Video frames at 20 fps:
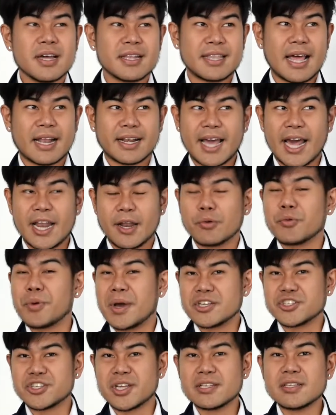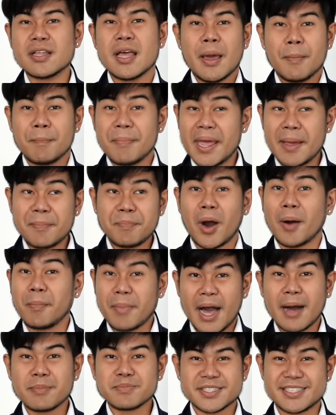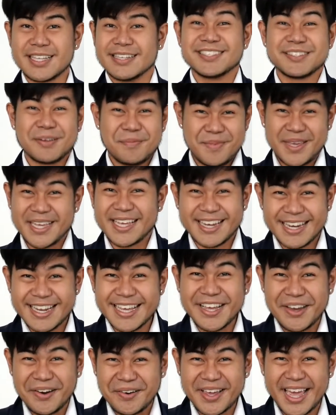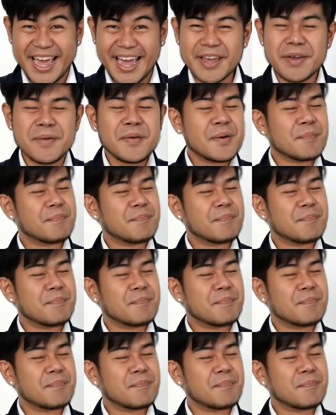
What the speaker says: that kind of question may pop up since the beginning, okay.